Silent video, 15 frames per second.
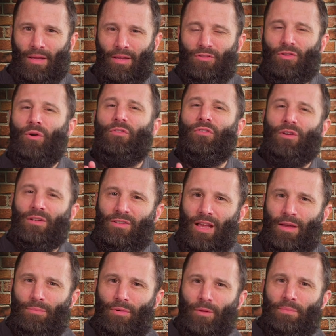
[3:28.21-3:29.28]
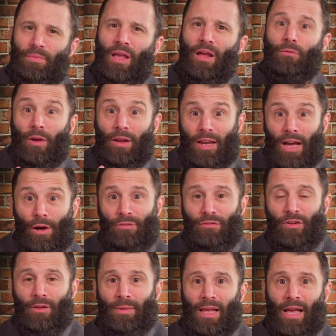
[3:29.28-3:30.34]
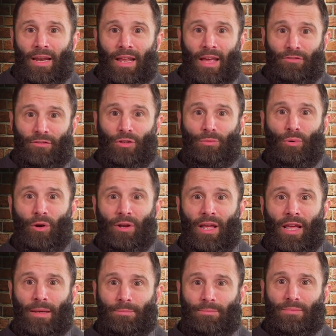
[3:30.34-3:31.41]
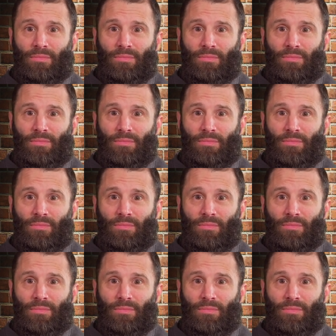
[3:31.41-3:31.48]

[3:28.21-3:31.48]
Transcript: So for example, right now I'm filming on f two point eight.